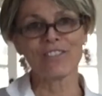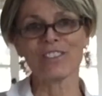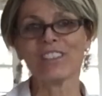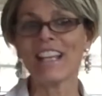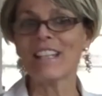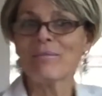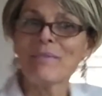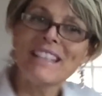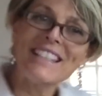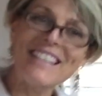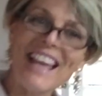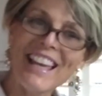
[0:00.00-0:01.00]
for letting me
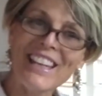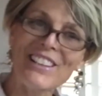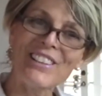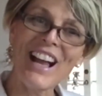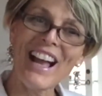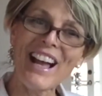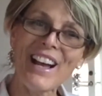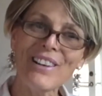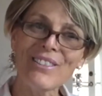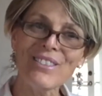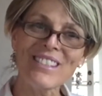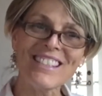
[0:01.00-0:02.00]
stay at your
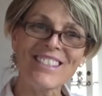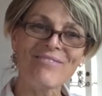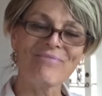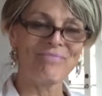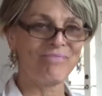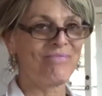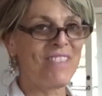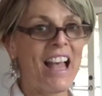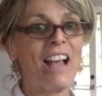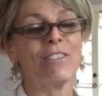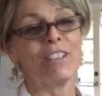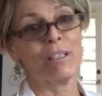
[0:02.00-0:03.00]
house. I
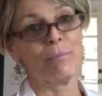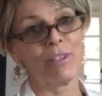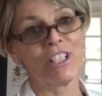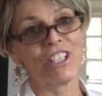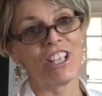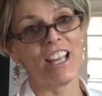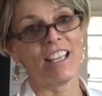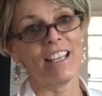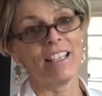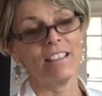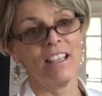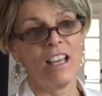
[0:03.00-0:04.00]
really appreciate it.
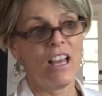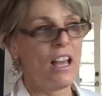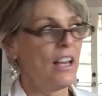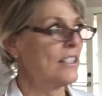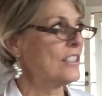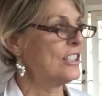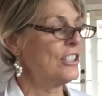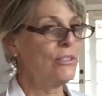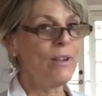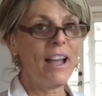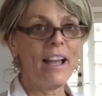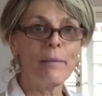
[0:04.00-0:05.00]
Do you
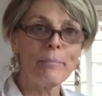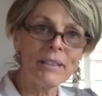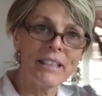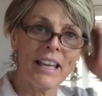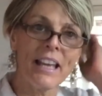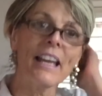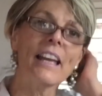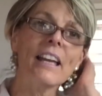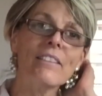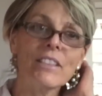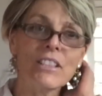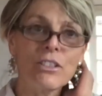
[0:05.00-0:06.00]
happen to have a
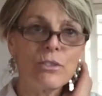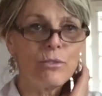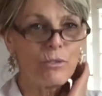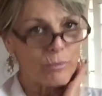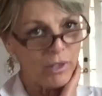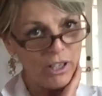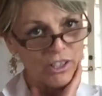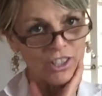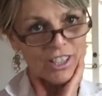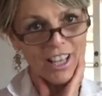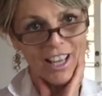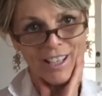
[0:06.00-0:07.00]
toothbrush that
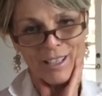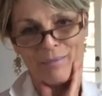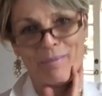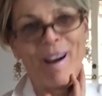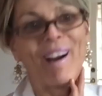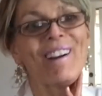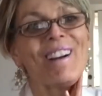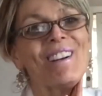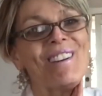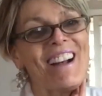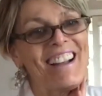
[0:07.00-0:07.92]
I could borrow?